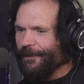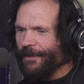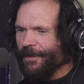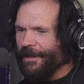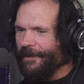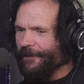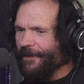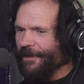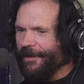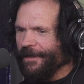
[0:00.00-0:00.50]

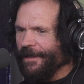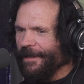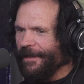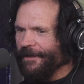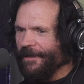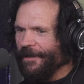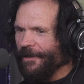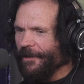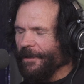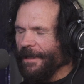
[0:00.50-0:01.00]
Believe it or not,
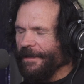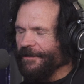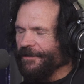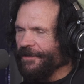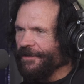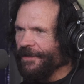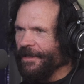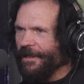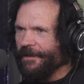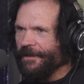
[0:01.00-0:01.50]
no. I
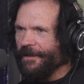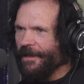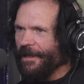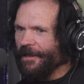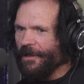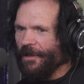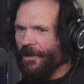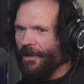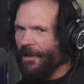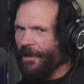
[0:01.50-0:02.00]
just get like
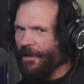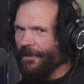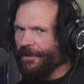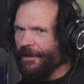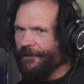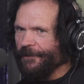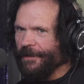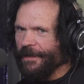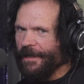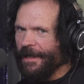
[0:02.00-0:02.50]
all
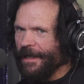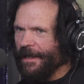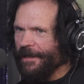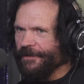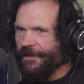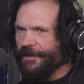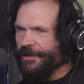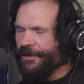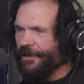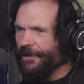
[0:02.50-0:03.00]
different
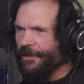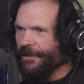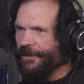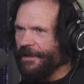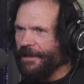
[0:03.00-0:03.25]
kinds of shoes.